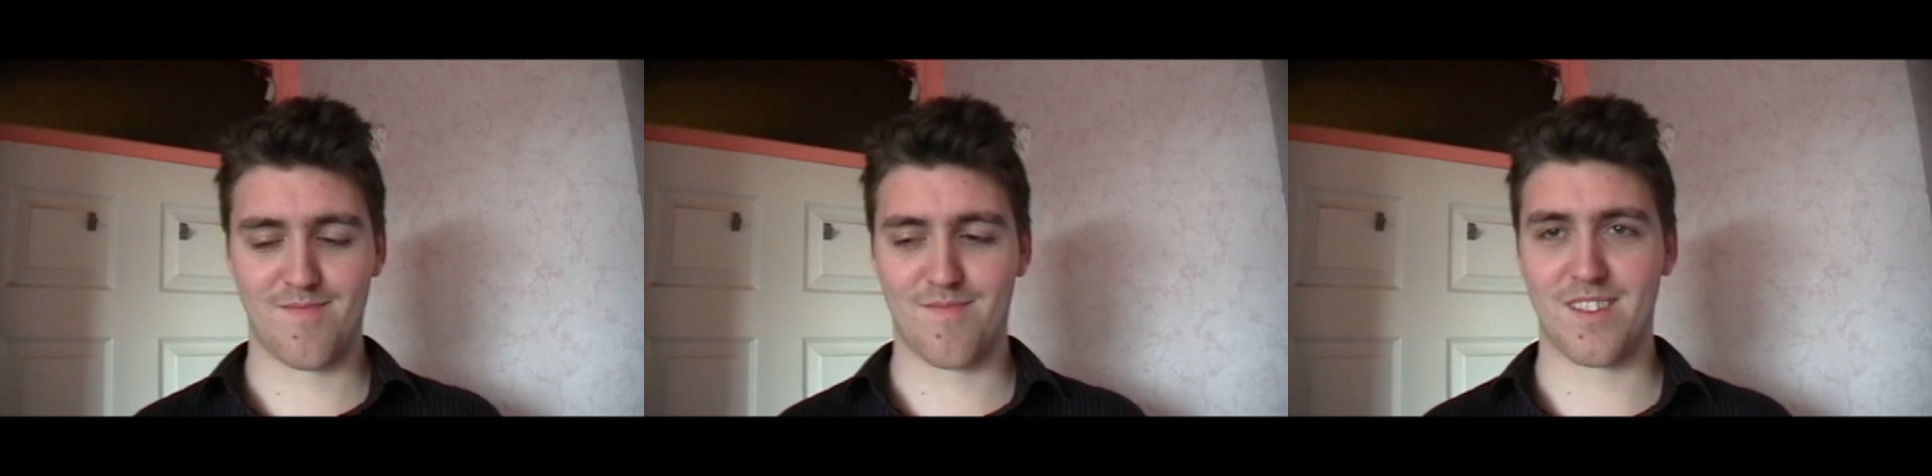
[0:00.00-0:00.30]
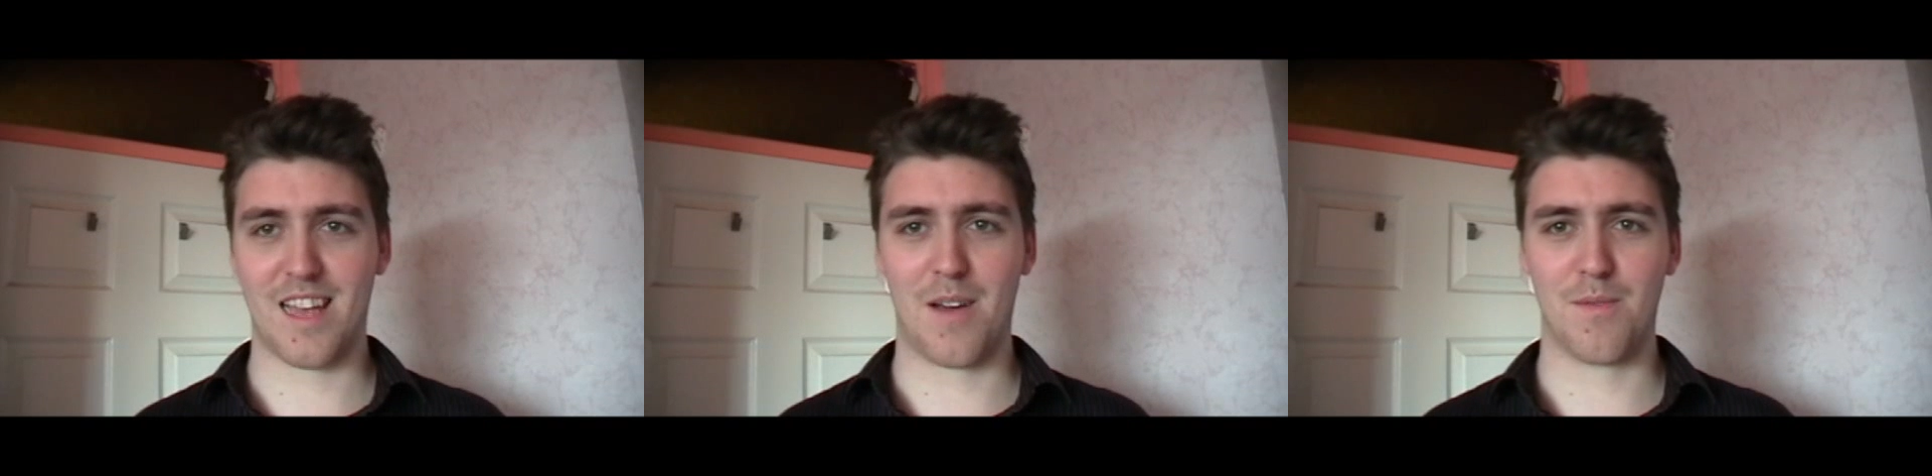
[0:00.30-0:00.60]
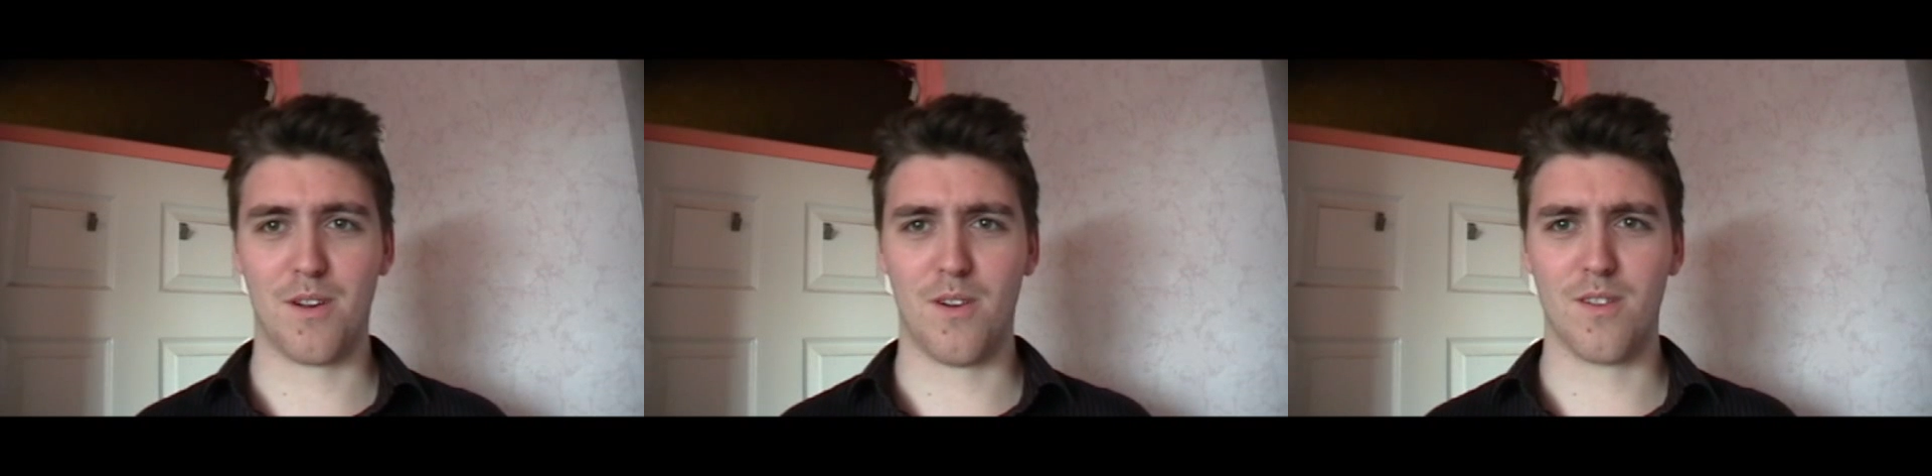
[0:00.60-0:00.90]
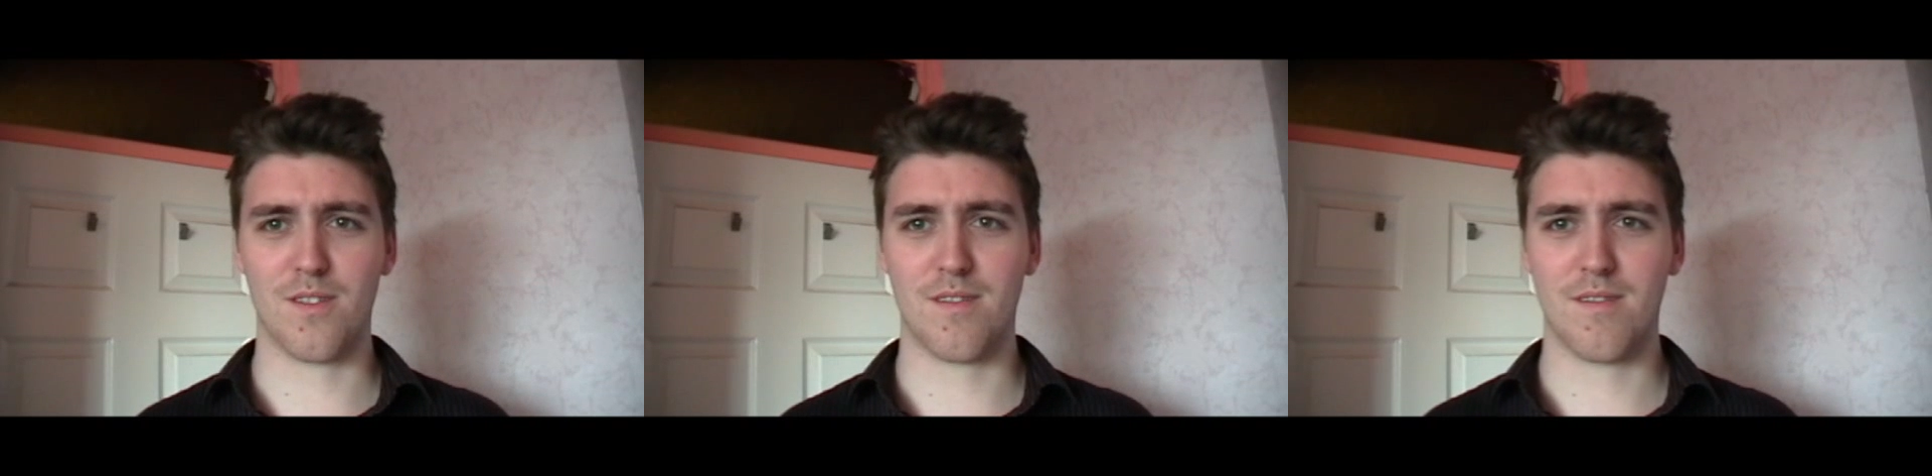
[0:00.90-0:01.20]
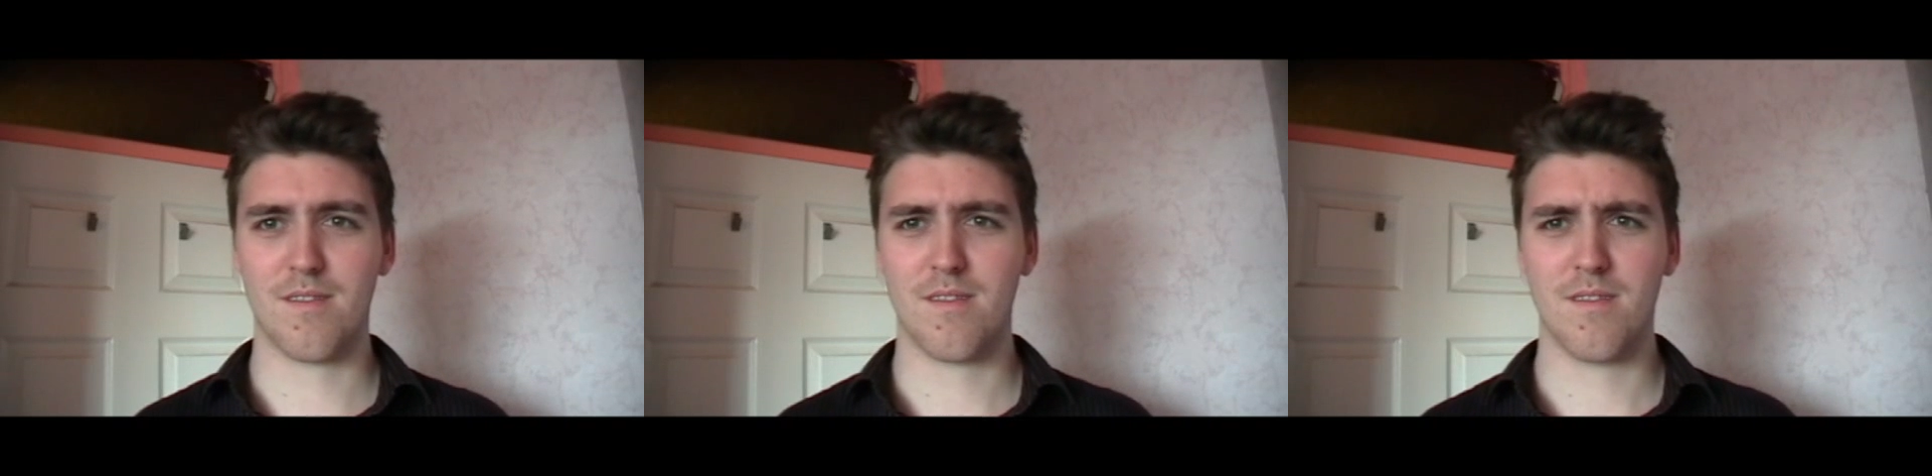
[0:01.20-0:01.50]
sound on,
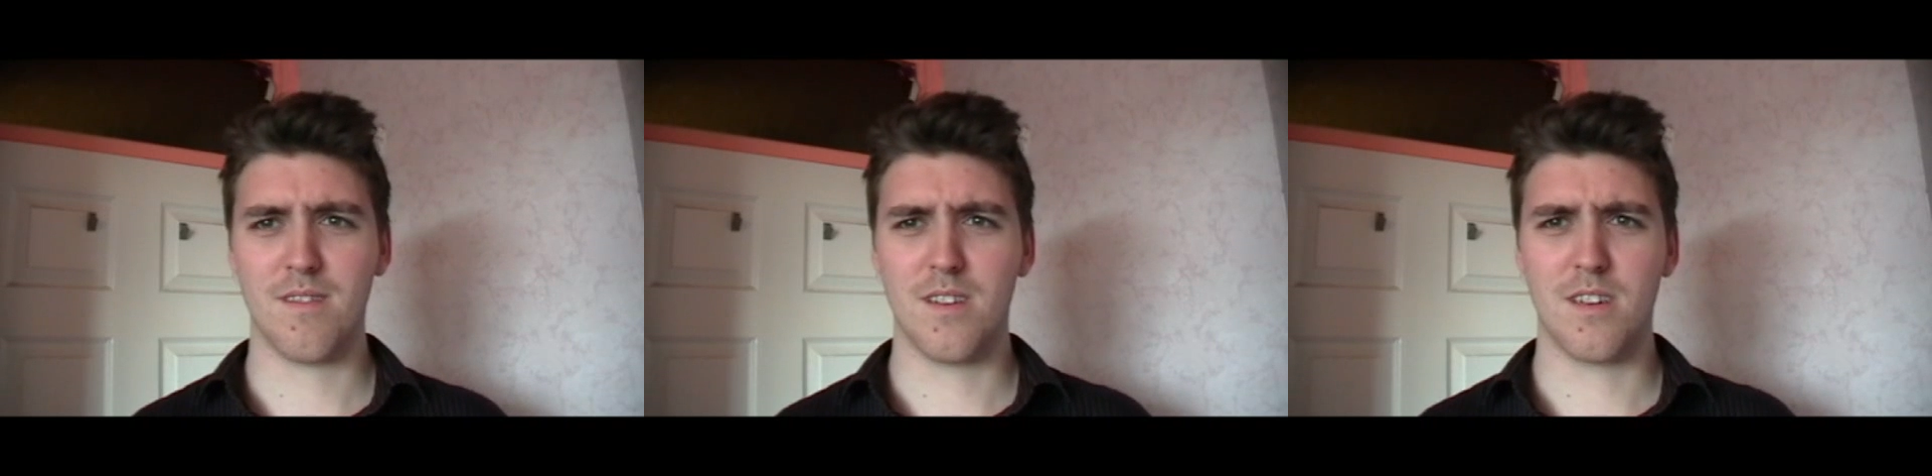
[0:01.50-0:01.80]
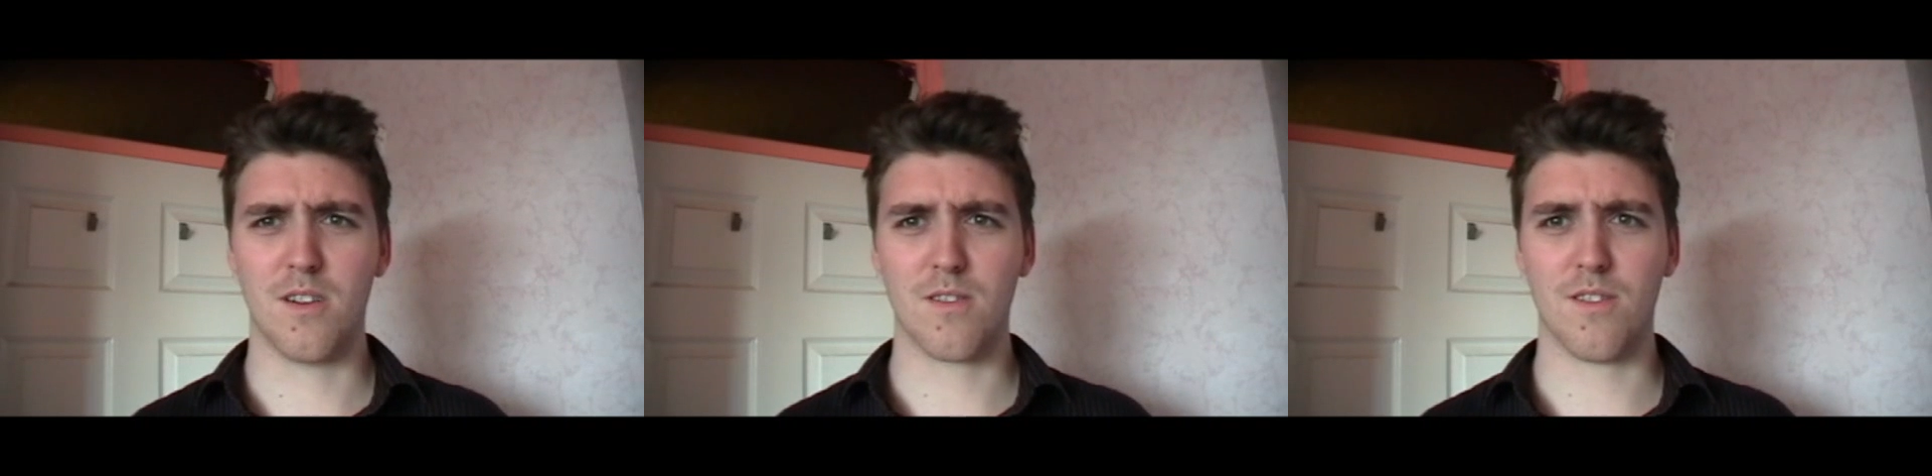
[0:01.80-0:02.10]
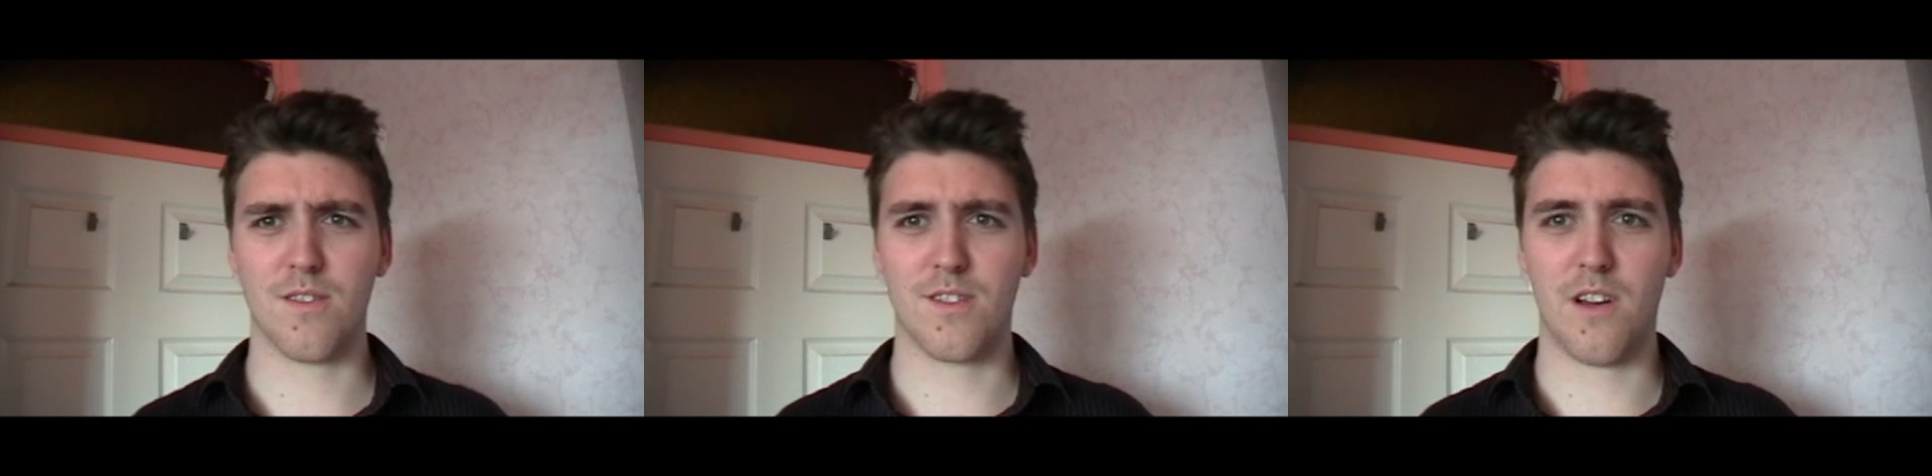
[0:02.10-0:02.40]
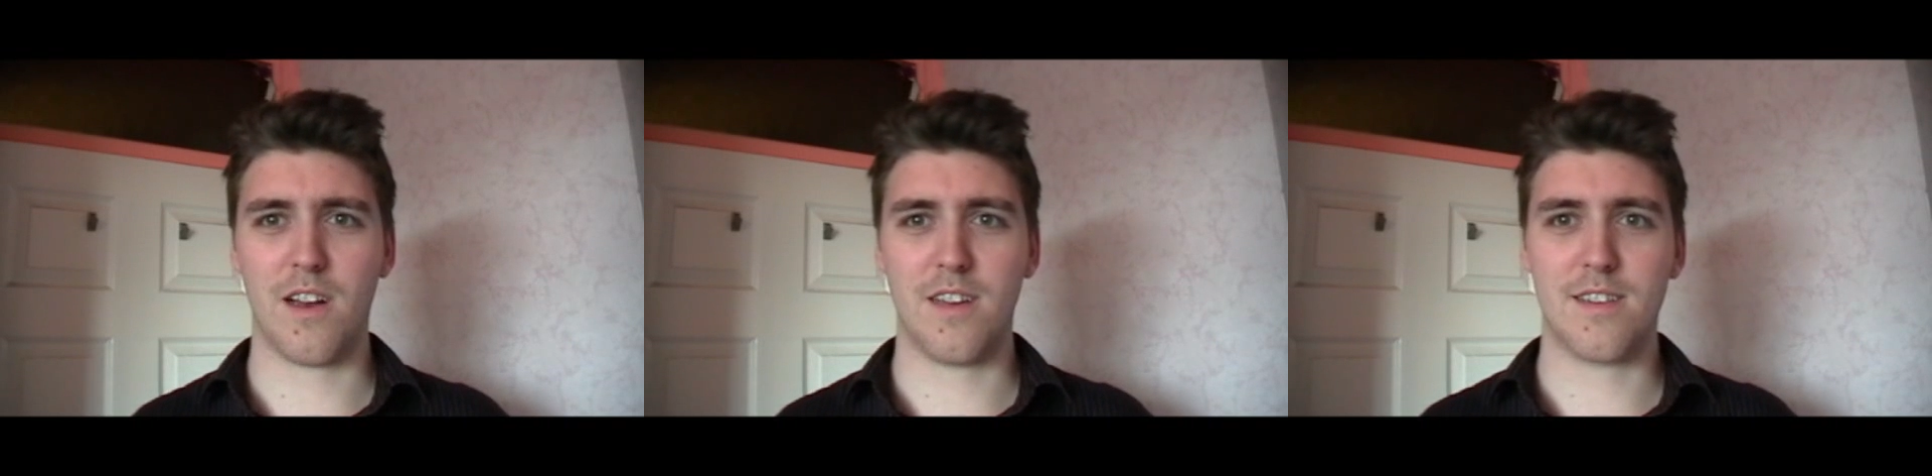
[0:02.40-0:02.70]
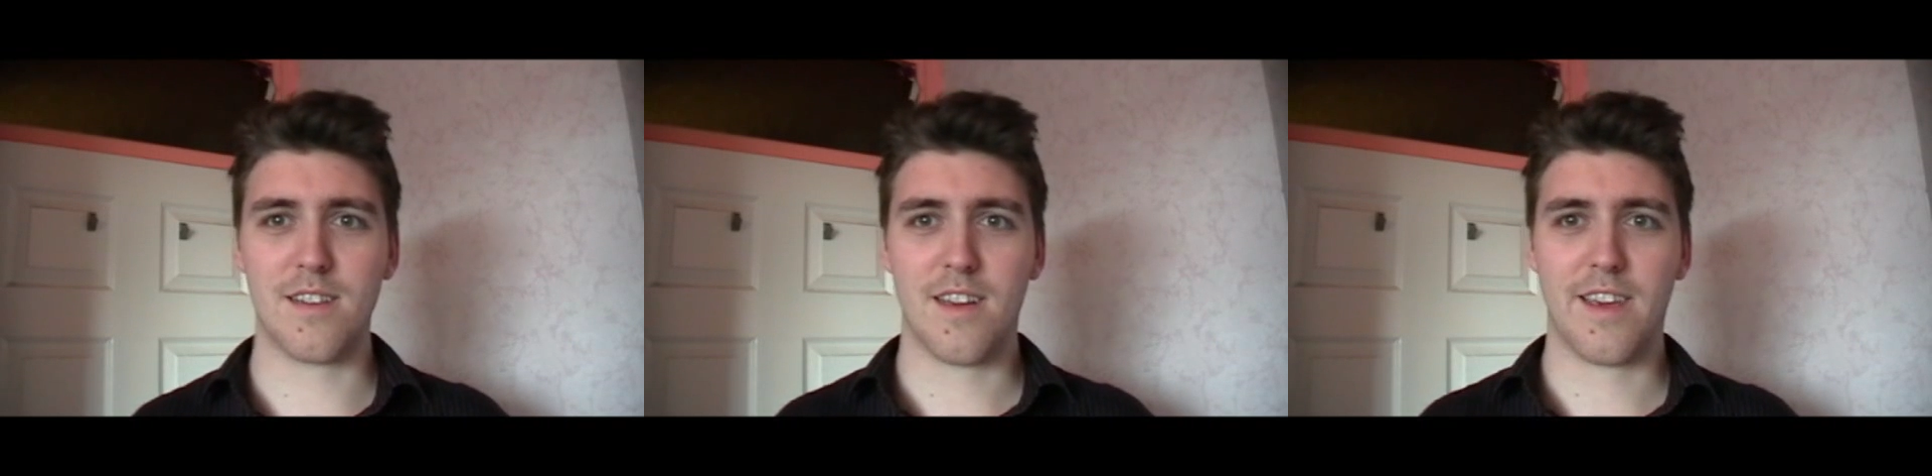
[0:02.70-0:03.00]
not on silent.